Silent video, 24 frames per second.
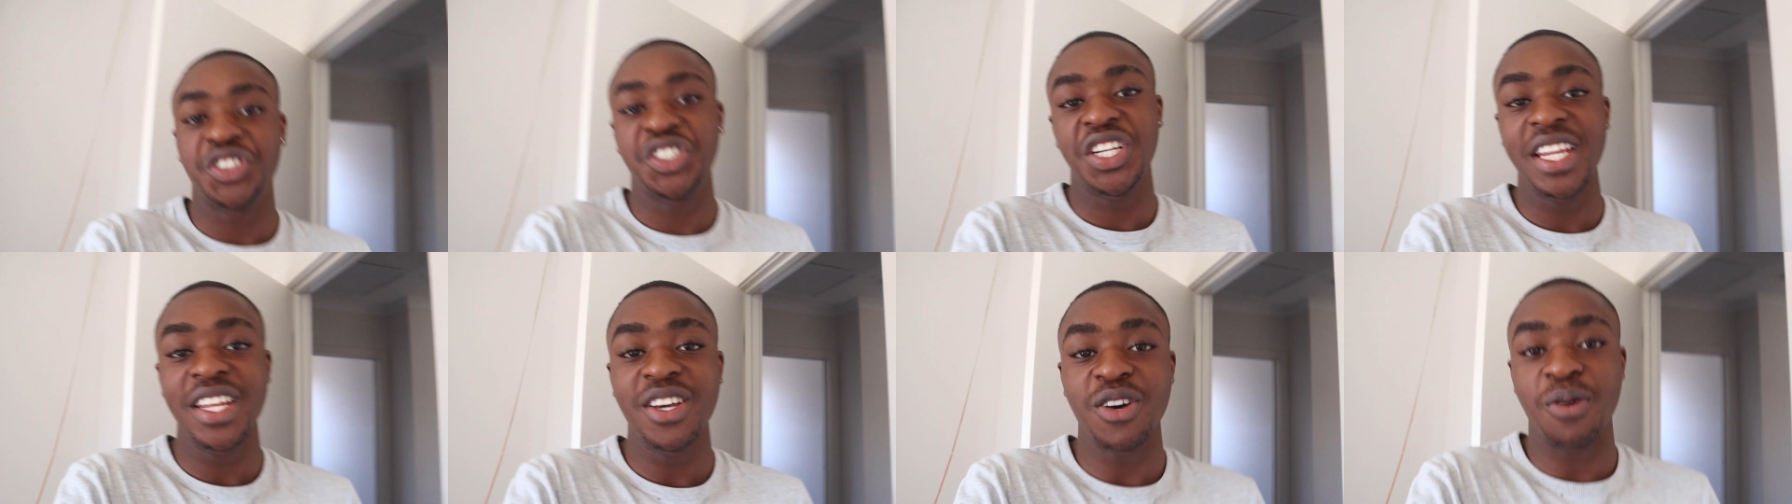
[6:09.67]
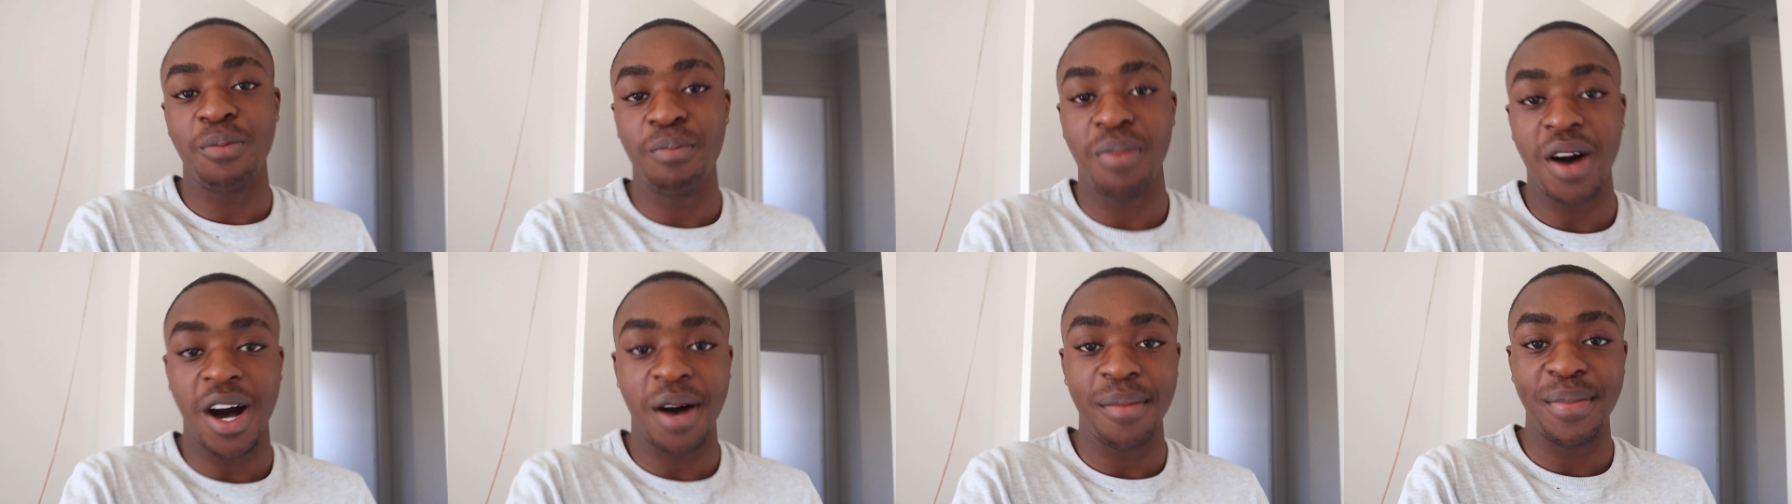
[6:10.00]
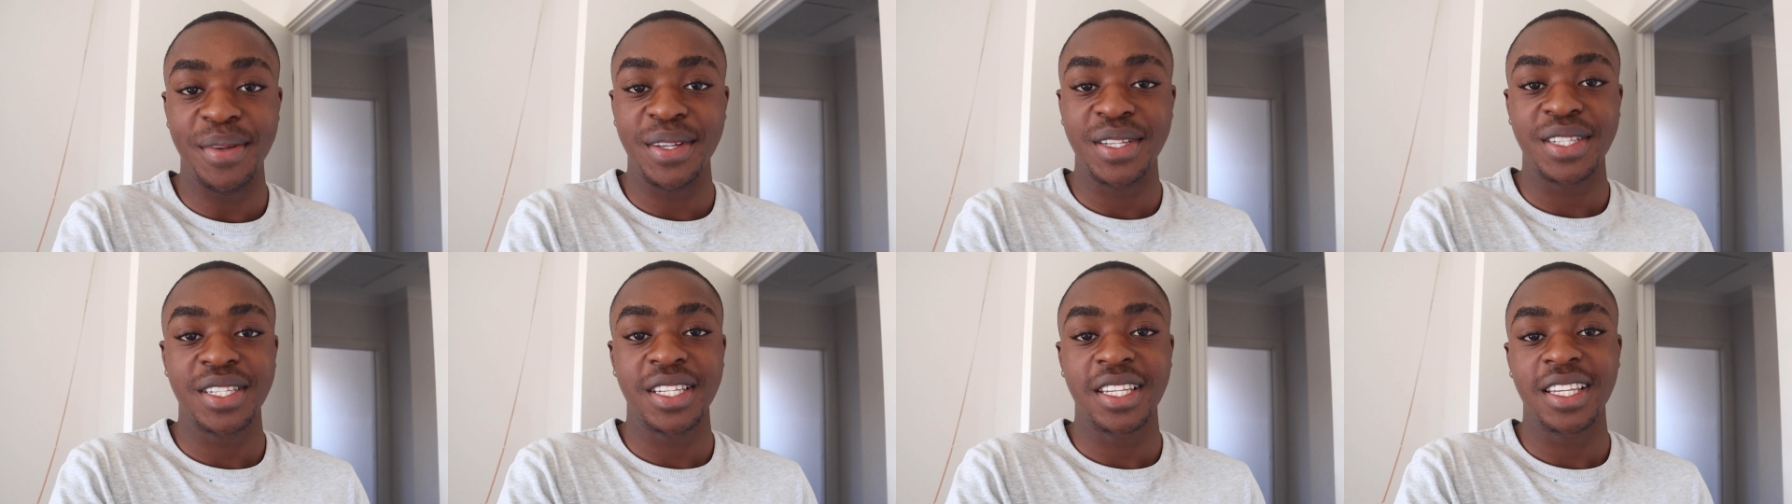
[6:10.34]
cheating on
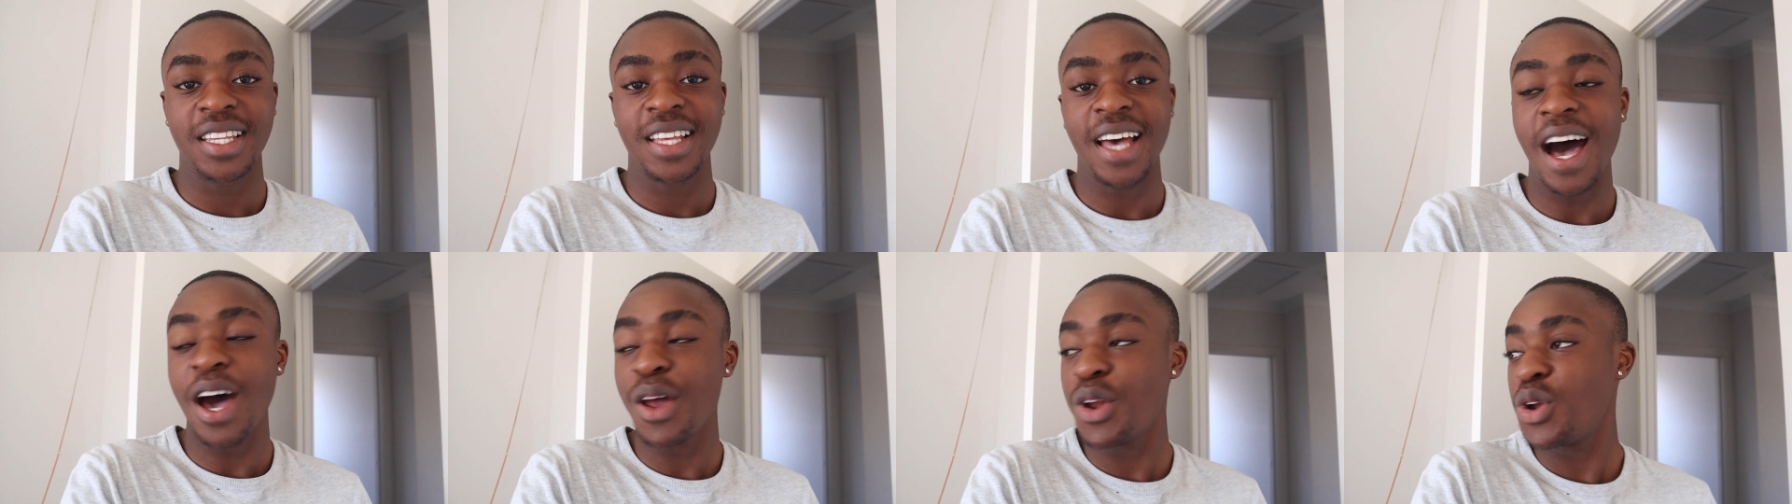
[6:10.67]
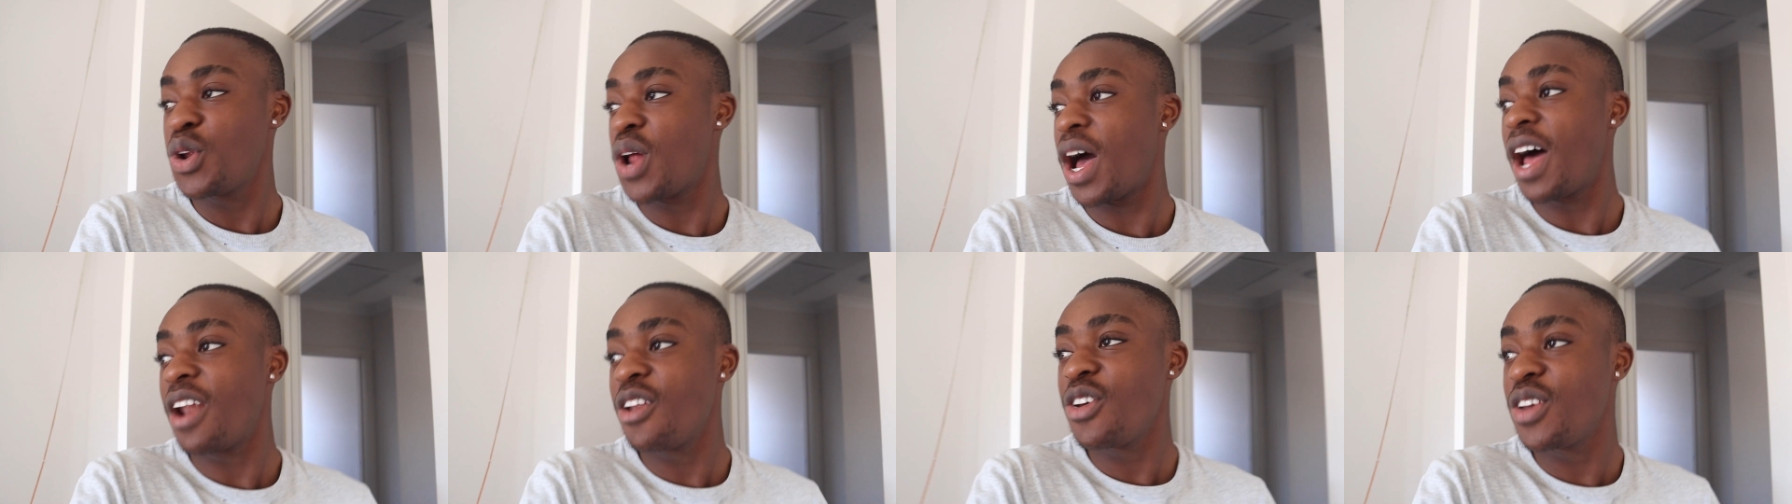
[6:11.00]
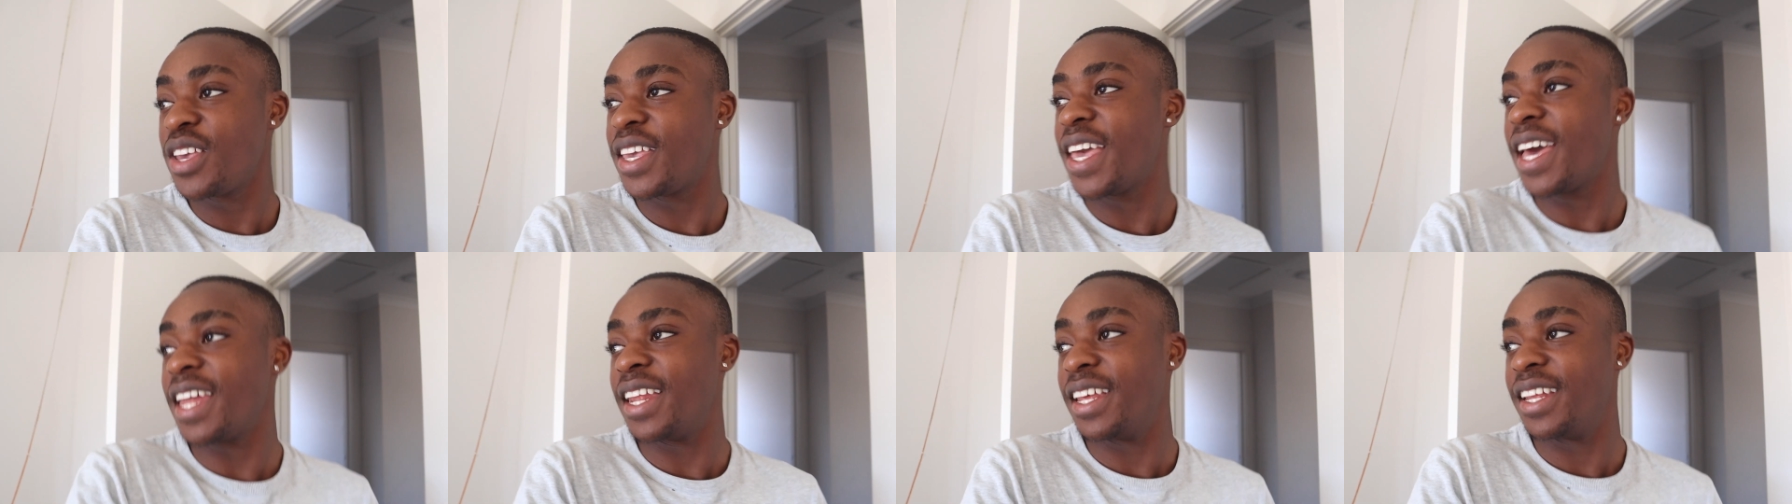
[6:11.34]
barbers? I
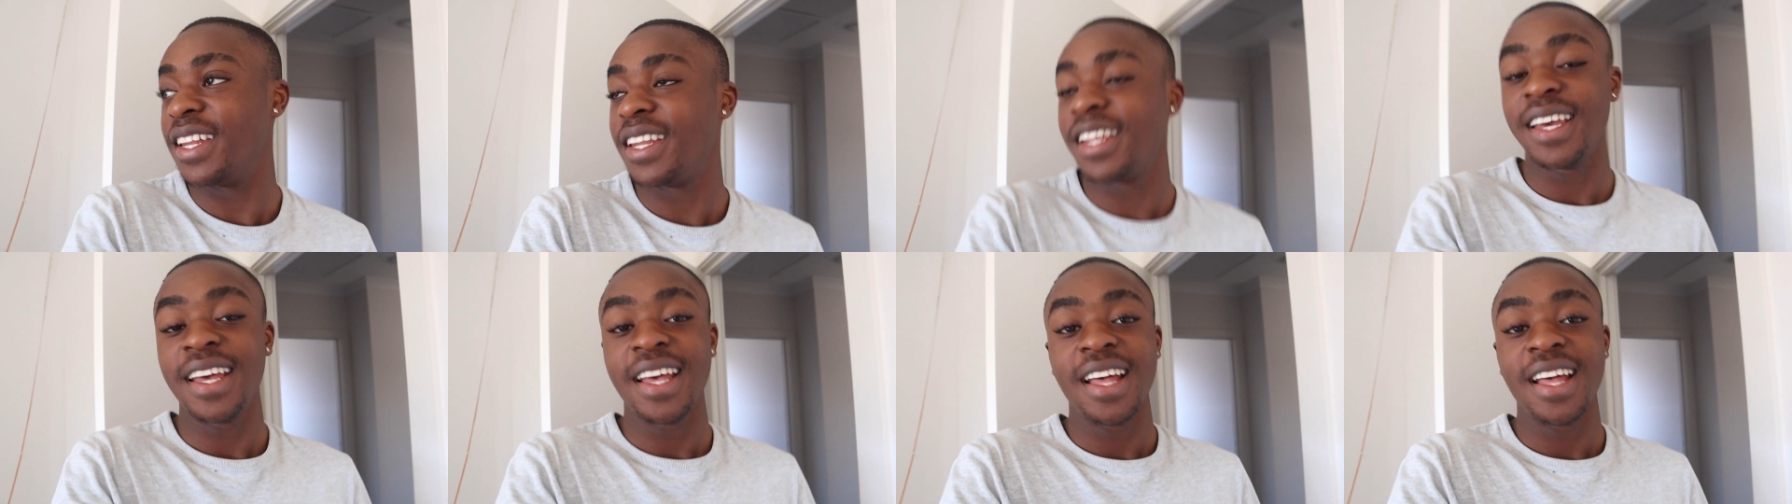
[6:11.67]
don't get it.